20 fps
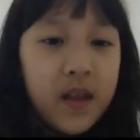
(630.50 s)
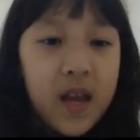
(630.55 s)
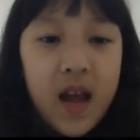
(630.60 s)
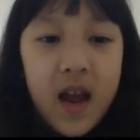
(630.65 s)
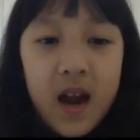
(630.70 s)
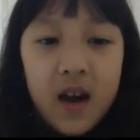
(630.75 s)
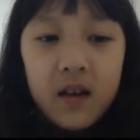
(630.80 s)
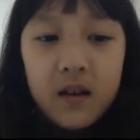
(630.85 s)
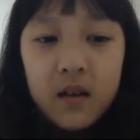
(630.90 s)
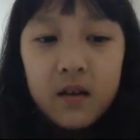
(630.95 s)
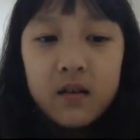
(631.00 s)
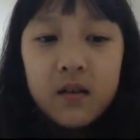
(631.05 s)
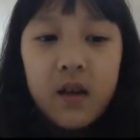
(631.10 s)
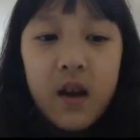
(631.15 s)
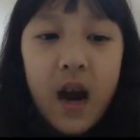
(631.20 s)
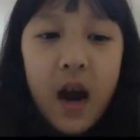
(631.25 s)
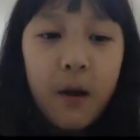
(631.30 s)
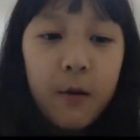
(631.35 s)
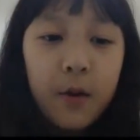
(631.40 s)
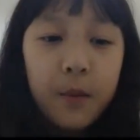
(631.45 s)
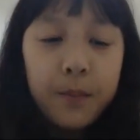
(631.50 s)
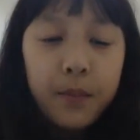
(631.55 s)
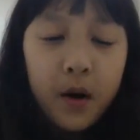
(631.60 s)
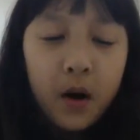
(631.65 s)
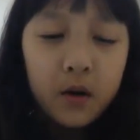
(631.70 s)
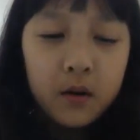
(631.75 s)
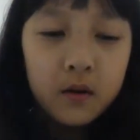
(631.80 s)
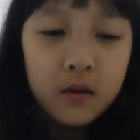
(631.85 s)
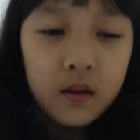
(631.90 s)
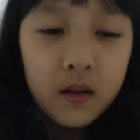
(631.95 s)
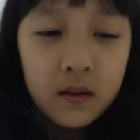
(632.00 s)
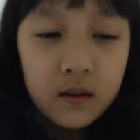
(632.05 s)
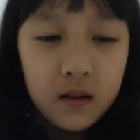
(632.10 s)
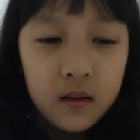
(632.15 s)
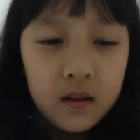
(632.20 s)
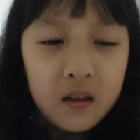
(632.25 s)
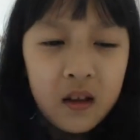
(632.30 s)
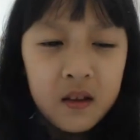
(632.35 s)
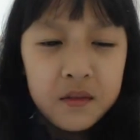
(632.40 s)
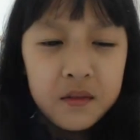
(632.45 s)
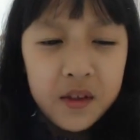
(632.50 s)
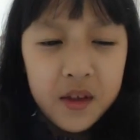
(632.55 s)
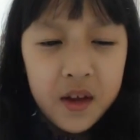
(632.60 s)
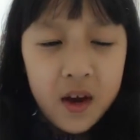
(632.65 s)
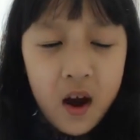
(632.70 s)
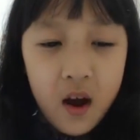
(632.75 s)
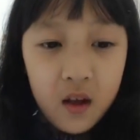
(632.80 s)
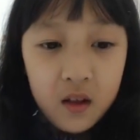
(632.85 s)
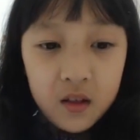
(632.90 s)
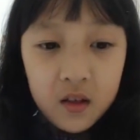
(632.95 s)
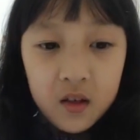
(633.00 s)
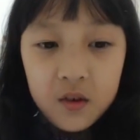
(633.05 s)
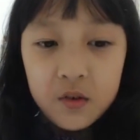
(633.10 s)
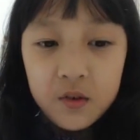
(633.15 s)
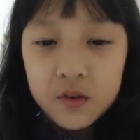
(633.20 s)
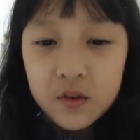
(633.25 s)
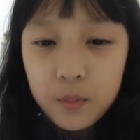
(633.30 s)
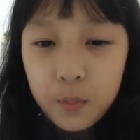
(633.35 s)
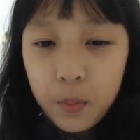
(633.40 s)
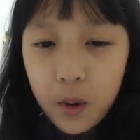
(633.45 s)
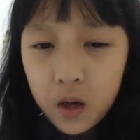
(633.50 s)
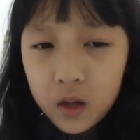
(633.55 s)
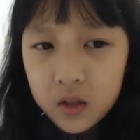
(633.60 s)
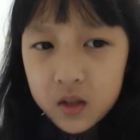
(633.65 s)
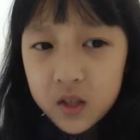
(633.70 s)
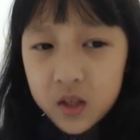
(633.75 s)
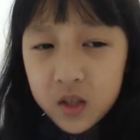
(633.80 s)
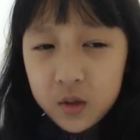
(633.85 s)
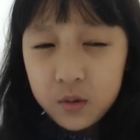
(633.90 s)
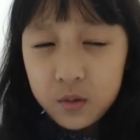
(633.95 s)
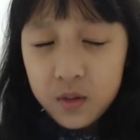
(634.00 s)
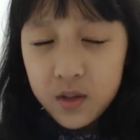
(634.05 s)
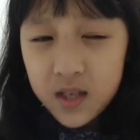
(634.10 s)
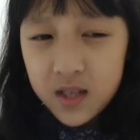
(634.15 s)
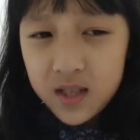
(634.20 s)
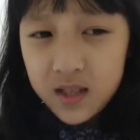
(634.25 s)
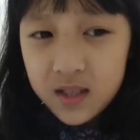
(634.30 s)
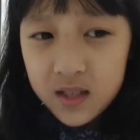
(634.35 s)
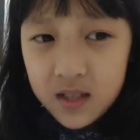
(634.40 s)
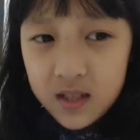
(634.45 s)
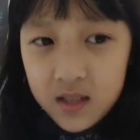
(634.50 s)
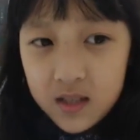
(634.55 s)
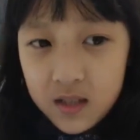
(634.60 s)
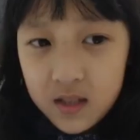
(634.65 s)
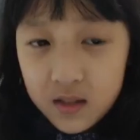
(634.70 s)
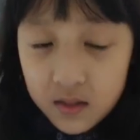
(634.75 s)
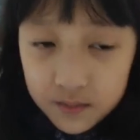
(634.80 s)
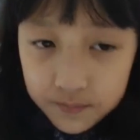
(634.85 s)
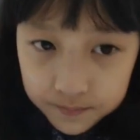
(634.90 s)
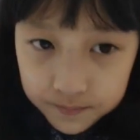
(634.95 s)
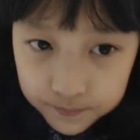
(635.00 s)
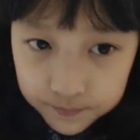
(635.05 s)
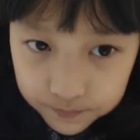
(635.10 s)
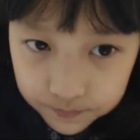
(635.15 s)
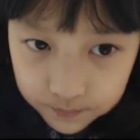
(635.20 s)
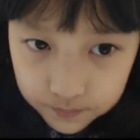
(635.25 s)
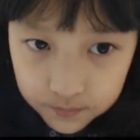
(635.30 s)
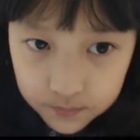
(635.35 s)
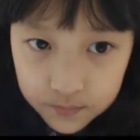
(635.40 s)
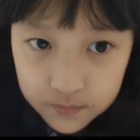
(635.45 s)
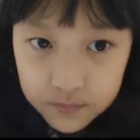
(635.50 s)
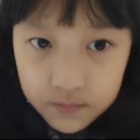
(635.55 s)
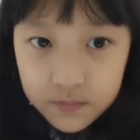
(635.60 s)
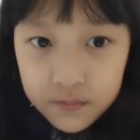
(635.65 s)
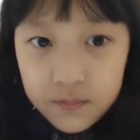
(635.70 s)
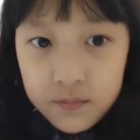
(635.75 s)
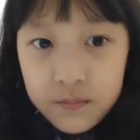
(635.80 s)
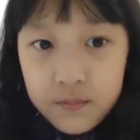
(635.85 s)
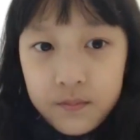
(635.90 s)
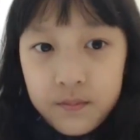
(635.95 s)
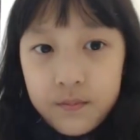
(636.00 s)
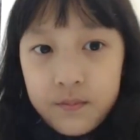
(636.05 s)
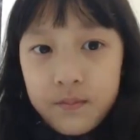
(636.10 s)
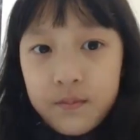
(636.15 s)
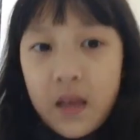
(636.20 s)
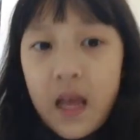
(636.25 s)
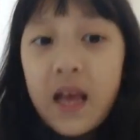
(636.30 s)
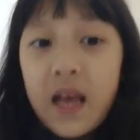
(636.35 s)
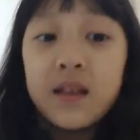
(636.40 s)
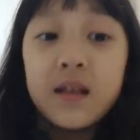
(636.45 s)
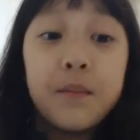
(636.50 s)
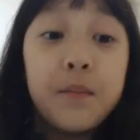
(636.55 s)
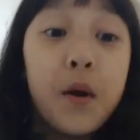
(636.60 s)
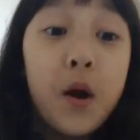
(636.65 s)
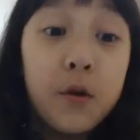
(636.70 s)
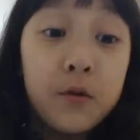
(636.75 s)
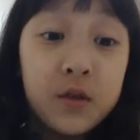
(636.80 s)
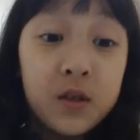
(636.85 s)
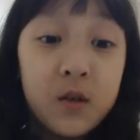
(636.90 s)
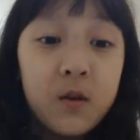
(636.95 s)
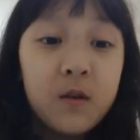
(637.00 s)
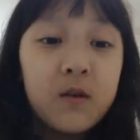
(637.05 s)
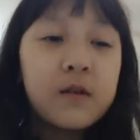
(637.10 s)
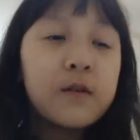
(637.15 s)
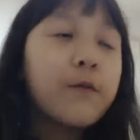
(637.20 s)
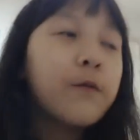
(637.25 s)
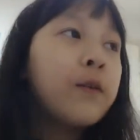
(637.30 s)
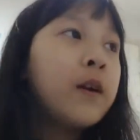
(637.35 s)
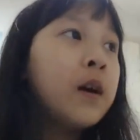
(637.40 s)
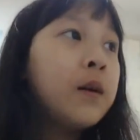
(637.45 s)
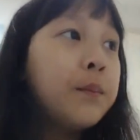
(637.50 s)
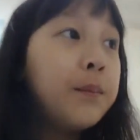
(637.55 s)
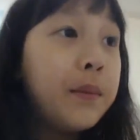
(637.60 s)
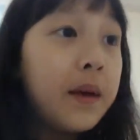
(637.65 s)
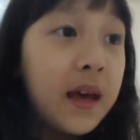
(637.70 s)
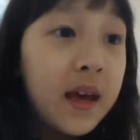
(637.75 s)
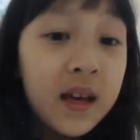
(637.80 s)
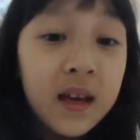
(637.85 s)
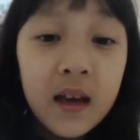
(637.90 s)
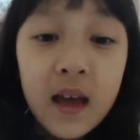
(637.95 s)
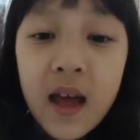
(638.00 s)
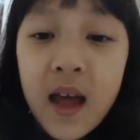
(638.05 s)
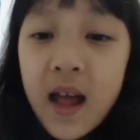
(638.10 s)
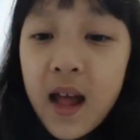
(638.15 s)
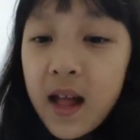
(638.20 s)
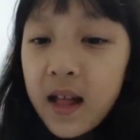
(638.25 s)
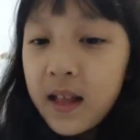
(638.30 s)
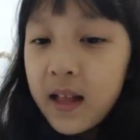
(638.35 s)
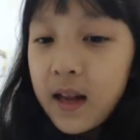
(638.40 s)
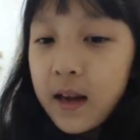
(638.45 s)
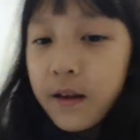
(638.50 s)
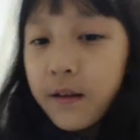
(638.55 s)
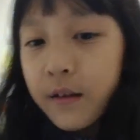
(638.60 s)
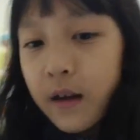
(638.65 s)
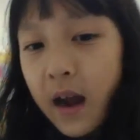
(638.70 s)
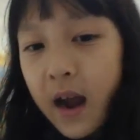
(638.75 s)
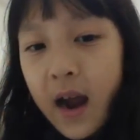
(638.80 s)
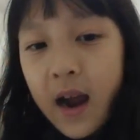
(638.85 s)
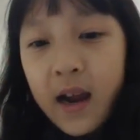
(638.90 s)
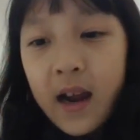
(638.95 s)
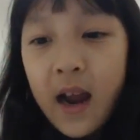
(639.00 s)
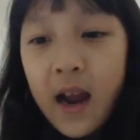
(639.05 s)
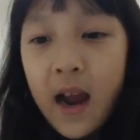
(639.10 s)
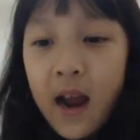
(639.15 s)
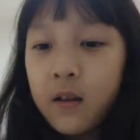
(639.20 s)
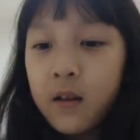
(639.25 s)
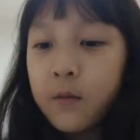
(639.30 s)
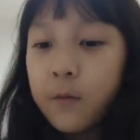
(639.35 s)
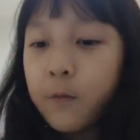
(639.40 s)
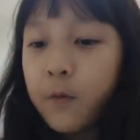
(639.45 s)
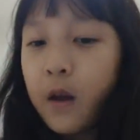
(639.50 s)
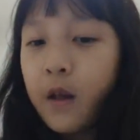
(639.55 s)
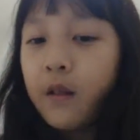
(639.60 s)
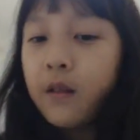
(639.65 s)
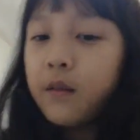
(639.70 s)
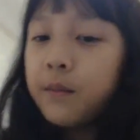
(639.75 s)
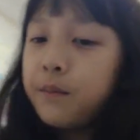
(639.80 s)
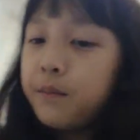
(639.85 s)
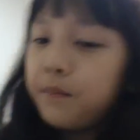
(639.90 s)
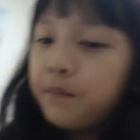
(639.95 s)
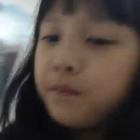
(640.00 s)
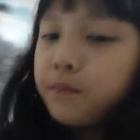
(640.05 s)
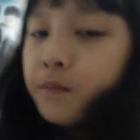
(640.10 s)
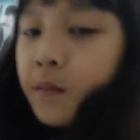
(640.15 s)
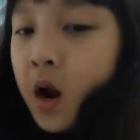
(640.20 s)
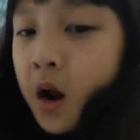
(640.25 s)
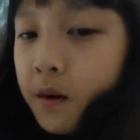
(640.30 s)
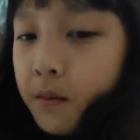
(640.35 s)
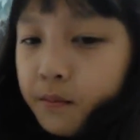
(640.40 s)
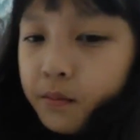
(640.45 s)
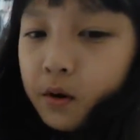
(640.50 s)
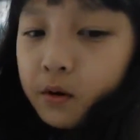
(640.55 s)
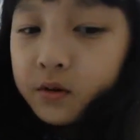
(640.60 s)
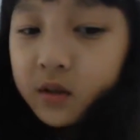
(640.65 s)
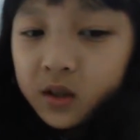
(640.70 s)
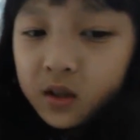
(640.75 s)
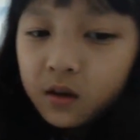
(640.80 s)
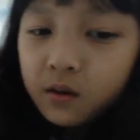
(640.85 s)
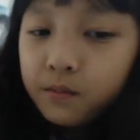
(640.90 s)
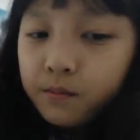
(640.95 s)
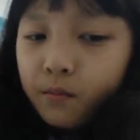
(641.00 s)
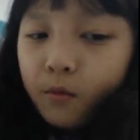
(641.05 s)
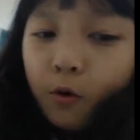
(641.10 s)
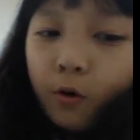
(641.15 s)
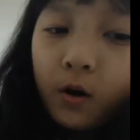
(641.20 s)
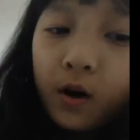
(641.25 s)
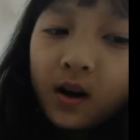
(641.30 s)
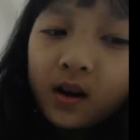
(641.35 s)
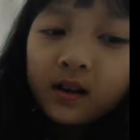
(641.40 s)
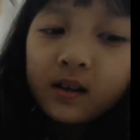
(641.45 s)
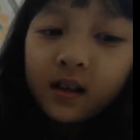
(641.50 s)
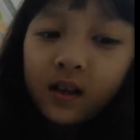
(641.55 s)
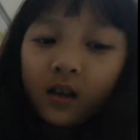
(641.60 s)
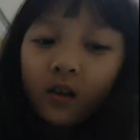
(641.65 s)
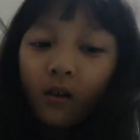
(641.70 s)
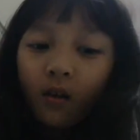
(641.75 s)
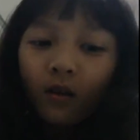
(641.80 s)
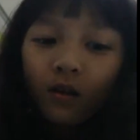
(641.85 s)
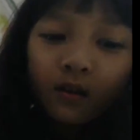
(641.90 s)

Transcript: there's a Harry Potter and the Deathly Hallows Part Two and mm, the poster. It's real big. And I I had one poster more in here.